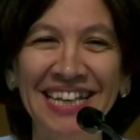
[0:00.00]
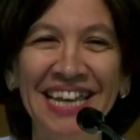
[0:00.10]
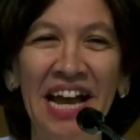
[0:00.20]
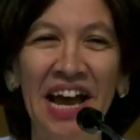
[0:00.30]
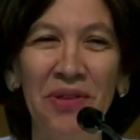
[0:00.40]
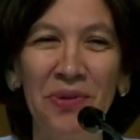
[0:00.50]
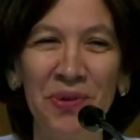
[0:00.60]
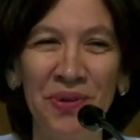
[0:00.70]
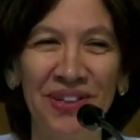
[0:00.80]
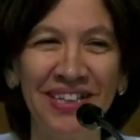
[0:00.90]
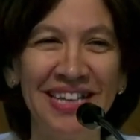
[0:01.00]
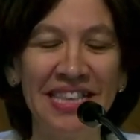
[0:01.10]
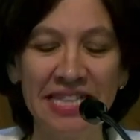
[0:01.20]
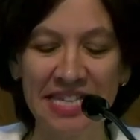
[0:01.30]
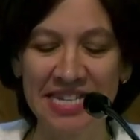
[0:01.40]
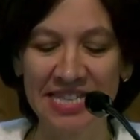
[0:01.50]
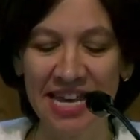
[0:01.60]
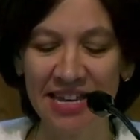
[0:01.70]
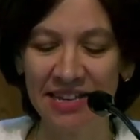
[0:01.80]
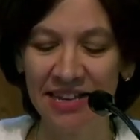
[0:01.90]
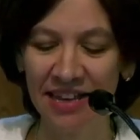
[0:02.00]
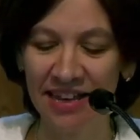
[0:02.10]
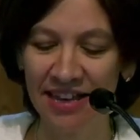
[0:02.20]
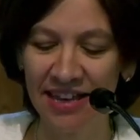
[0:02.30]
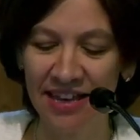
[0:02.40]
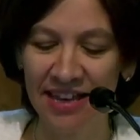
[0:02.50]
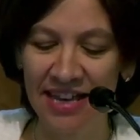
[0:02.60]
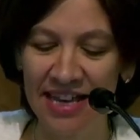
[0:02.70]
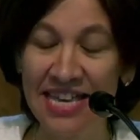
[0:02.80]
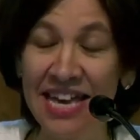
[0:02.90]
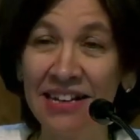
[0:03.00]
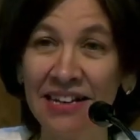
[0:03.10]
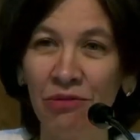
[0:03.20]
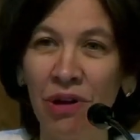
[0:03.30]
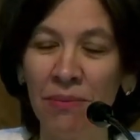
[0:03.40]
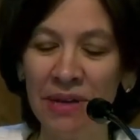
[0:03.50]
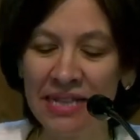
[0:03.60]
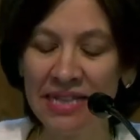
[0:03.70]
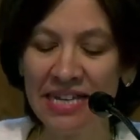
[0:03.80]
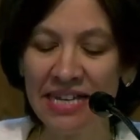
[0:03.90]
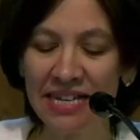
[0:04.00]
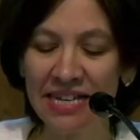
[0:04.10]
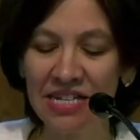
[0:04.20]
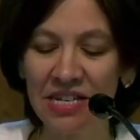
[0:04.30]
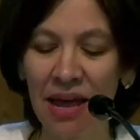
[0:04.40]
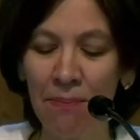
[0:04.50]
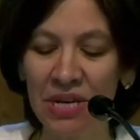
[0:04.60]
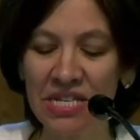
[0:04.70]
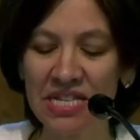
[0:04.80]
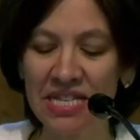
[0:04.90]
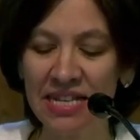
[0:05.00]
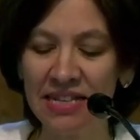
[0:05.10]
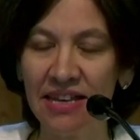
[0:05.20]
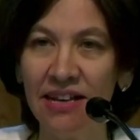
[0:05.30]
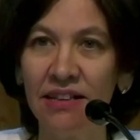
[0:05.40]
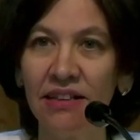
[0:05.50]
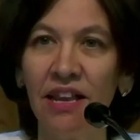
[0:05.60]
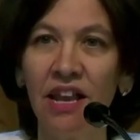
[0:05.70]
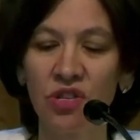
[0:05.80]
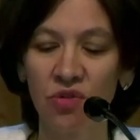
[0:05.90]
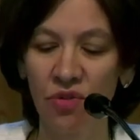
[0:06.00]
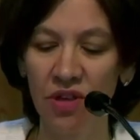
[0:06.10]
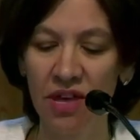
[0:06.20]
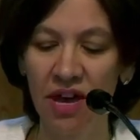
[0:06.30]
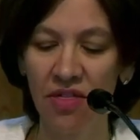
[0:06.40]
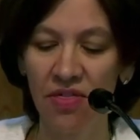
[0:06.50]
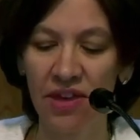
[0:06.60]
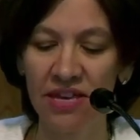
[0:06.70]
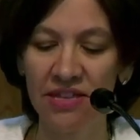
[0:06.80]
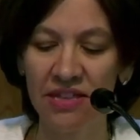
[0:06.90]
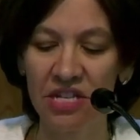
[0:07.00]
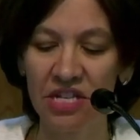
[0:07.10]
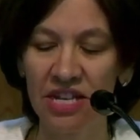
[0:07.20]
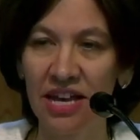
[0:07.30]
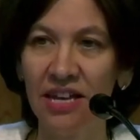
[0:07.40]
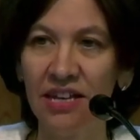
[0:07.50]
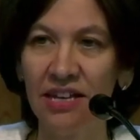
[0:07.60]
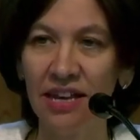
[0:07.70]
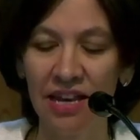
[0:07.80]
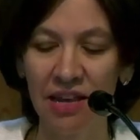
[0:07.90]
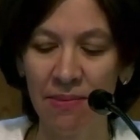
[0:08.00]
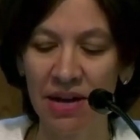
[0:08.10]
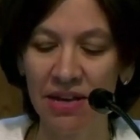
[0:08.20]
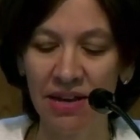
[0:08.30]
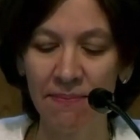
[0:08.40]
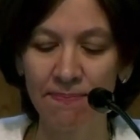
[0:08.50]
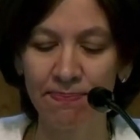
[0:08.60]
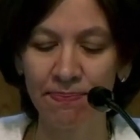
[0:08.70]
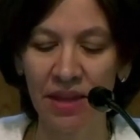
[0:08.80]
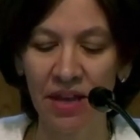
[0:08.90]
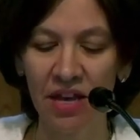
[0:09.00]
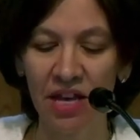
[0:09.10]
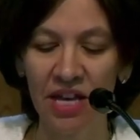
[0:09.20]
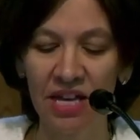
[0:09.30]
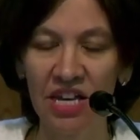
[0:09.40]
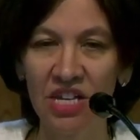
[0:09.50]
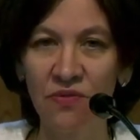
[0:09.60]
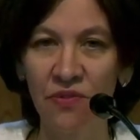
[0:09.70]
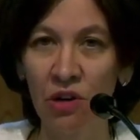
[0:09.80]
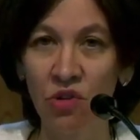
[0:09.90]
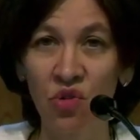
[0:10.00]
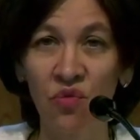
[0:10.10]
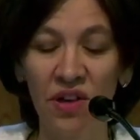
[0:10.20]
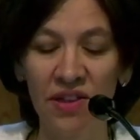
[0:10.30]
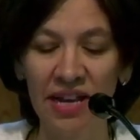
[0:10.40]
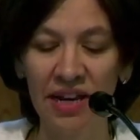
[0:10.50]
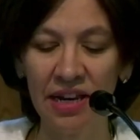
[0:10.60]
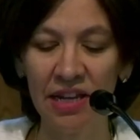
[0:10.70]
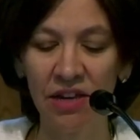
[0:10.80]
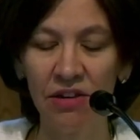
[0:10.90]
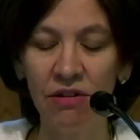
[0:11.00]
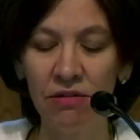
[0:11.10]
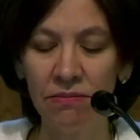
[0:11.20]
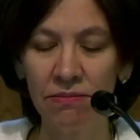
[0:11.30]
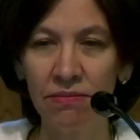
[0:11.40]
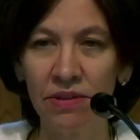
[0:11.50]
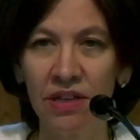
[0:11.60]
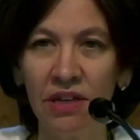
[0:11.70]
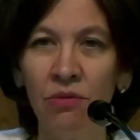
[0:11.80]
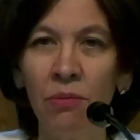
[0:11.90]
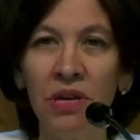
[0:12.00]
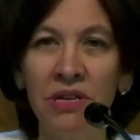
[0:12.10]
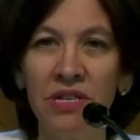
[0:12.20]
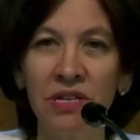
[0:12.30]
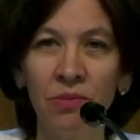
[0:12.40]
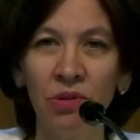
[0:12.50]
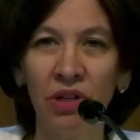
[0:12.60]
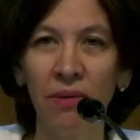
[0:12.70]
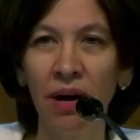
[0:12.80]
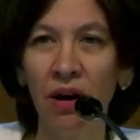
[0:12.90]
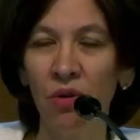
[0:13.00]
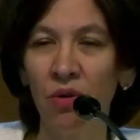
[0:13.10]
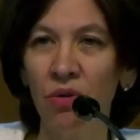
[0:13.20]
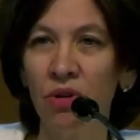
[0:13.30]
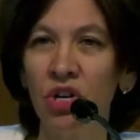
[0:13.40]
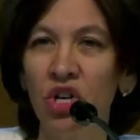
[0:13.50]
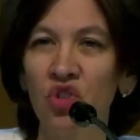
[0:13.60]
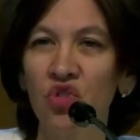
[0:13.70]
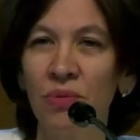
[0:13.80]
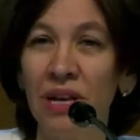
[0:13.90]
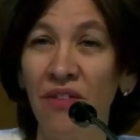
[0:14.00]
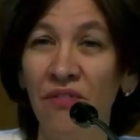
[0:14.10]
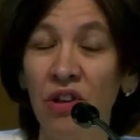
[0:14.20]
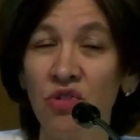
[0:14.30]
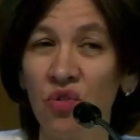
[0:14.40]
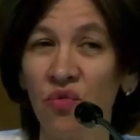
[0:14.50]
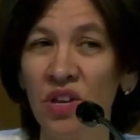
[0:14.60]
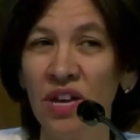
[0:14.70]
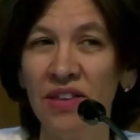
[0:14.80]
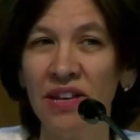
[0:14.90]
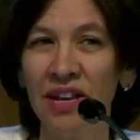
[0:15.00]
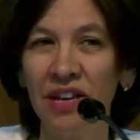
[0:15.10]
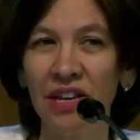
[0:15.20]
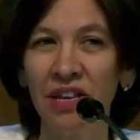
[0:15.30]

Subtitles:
an inheritor of the legacy of Wittgenstein. Nowadays, she is the president of the Society of Wittgenstein in Germany. She is philosopher of religion. She has a beautiful work on